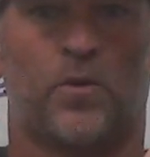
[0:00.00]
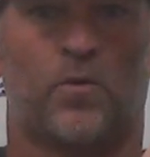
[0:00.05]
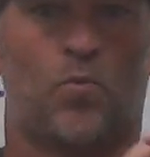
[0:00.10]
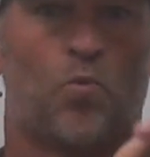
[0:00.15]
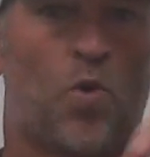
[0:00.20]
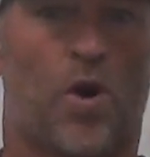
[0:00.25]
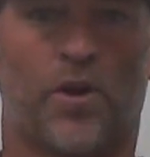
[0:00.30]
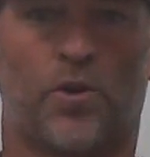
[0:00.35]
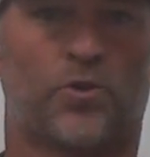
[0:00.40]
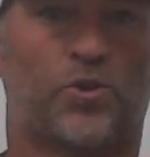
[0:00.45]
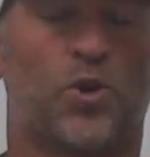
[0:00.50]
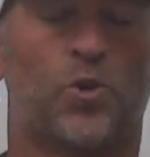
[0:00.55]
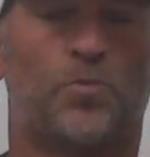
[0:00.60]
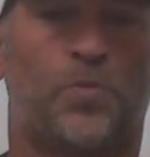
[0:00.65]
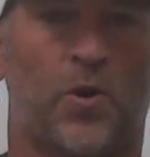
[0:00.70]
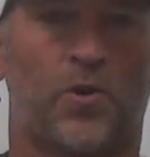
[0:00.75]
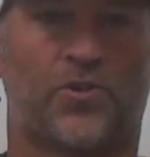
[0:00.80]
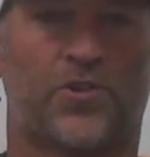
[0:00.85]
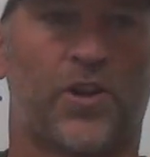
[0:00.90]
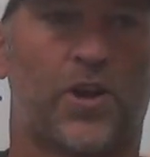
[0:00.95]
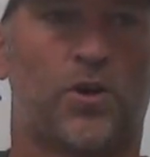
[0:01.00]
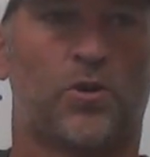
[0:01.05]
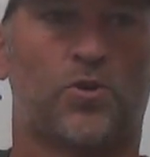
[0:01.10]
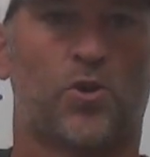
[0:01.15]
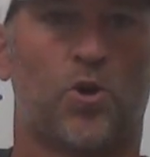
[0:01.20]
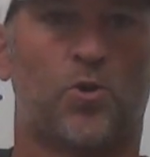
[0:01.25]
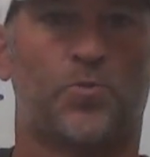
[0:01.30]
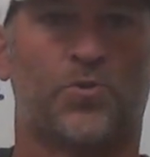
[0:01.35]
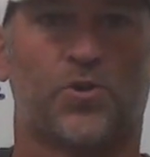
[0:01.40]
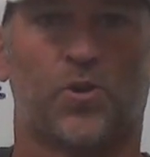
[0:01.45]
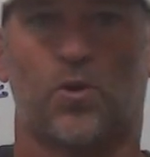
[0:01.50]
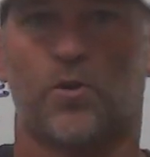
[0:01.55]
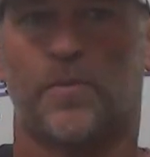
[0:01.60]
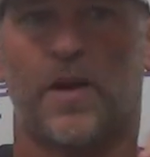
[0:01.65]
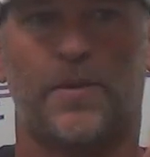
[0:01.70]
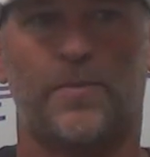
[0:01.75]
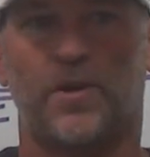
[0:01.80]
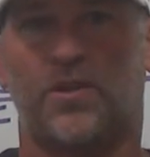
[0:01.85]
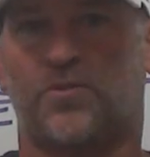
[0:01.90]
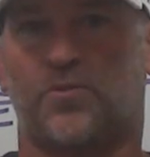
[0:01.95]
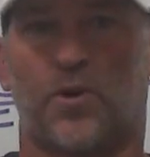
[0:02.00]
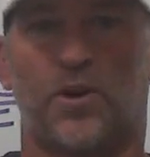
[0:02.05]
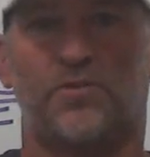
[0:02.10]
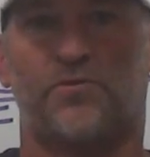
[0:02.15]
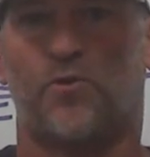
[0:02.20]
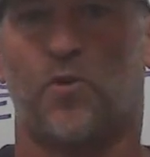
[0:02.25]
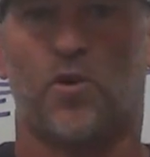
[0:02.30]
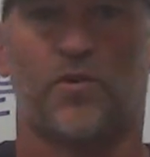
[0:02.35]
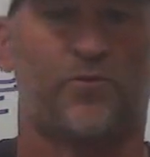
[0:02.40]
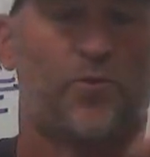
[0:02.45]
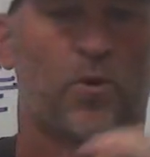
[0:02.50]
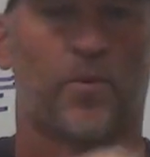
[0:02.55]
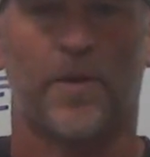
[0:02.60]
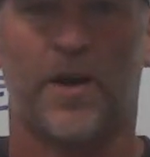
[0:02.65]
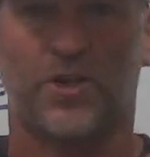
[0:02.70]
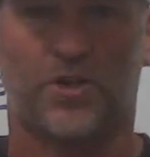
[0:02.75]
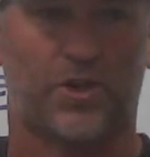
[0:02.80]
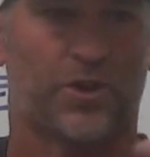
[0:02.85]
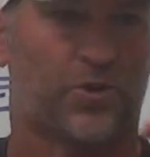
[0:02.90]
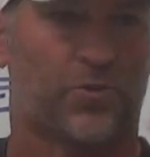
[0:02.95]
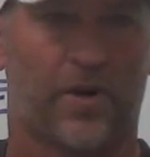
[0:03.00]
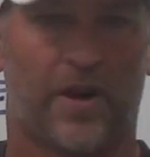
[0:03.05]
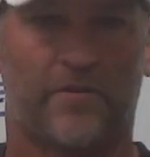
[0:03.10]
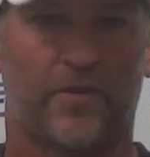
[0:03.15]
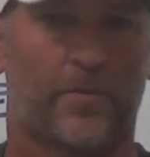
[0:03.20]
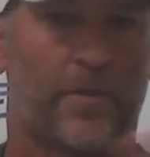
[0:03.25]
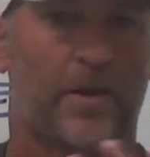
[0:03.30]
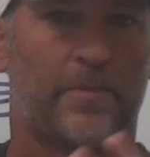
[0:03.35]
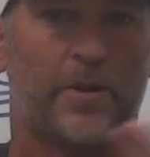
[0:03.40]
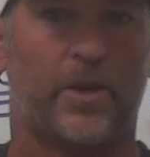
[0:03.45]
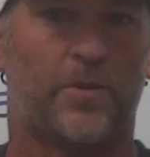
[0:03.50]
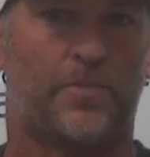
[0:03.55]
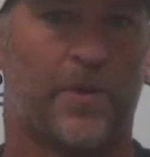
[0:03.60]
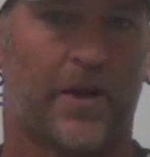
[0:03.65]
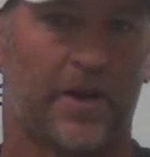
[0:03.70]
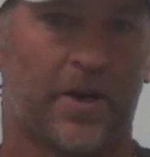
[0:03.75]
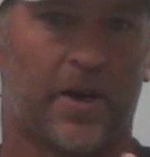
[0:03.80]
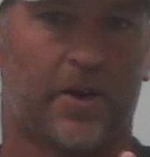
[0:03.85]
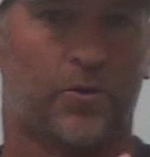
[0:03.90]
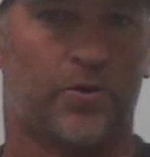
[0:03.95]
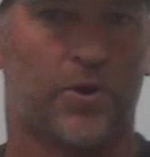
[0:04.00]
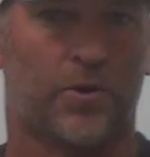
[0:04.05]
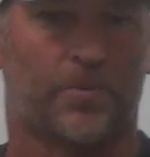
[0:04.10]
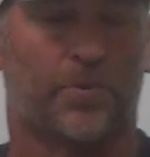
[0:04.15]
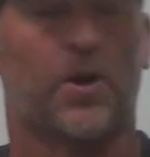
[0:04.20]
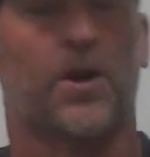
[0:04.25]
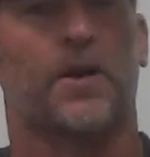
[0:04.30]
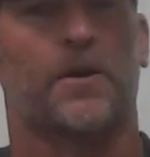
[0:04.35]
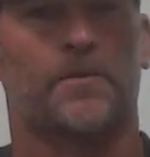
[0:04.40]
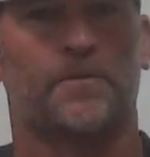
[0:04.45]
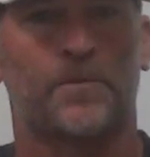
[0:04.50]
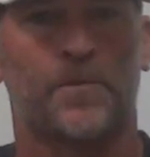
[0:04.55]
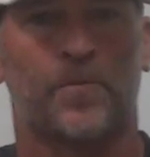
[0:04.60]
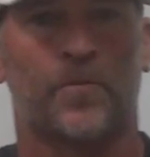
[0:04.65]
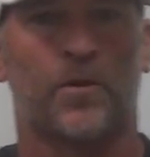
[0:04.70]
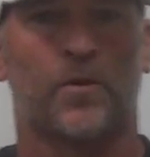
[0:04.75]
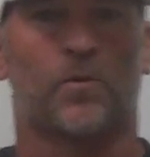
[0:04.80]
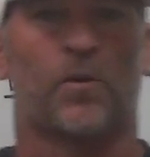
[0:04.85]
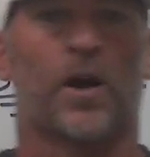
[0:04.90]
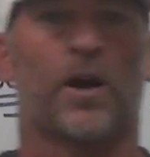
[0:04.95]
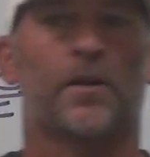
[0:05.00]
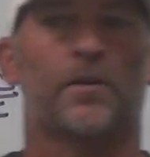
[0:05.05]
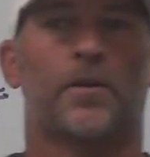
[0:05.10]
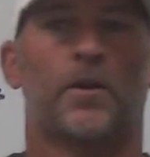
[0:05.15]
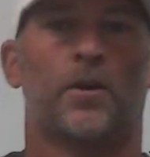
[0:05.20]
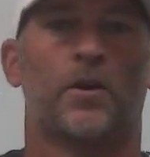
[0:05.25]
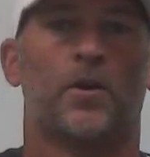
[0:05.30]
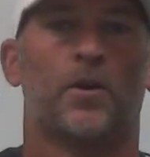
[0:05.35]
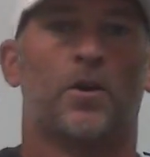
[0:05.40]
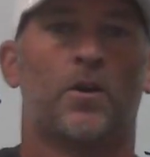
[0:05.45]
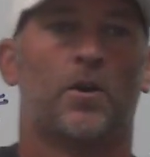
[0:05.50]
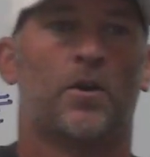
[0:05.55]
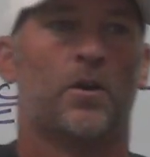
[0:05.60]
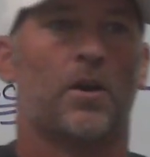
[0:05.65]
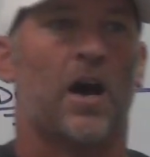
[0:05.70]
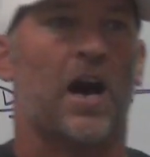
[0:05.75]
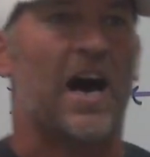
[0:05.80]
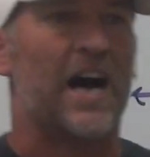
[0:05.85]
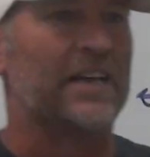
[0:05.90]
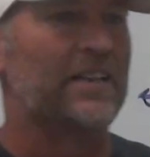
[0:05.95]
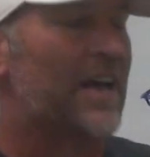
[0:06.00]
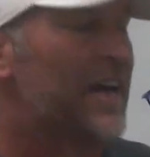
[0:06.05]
one or two personnel groups or maybe three, four formations, whatever it may be, depending on who you're playing, right? I